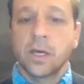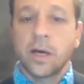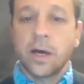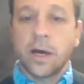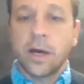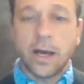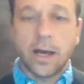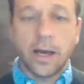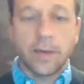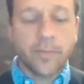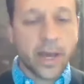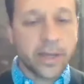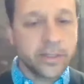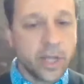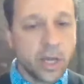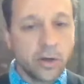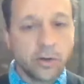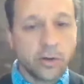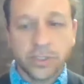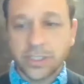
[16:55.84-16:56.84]
I
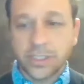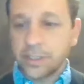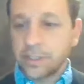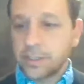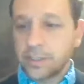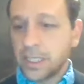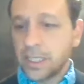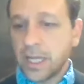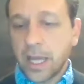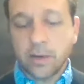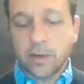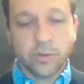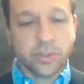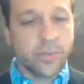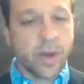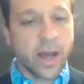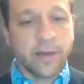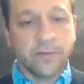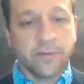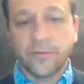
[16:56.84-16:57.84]
know today was
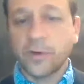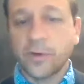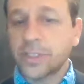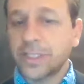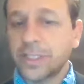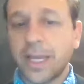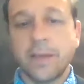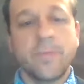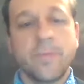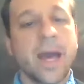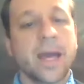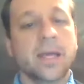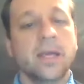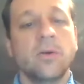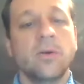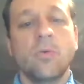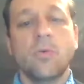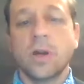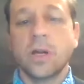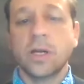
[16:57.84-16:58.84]
my first day back
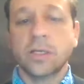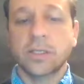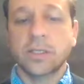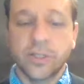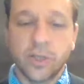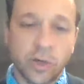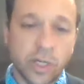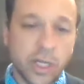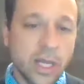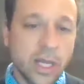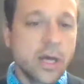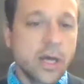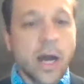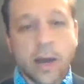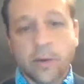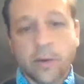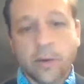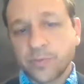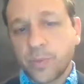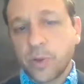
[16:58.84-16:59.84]
at work, so
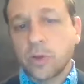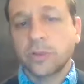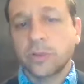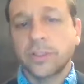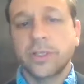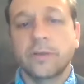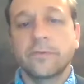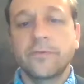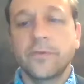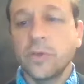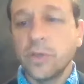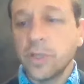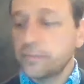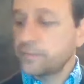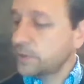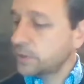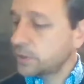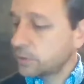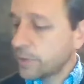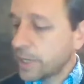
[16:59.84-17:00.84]
I was pulled in a few
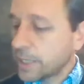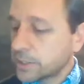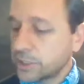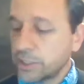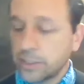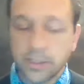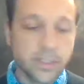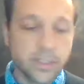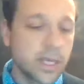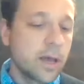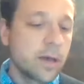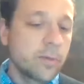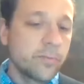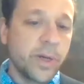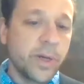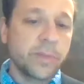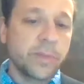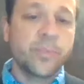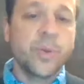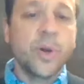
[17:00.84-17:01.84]
different directions,
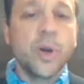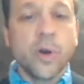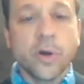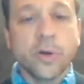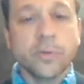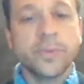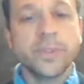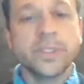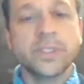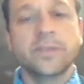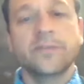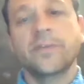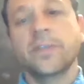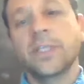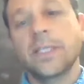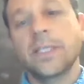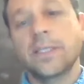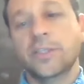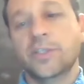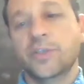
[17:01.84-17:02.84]
but
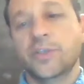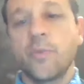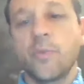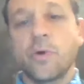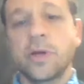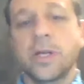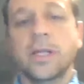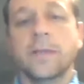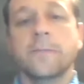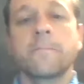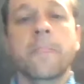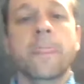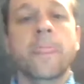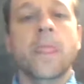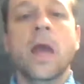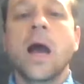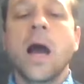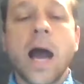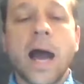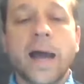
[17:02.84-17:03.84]
purposefully this morning,
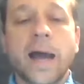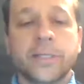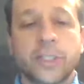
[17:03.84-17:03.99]
I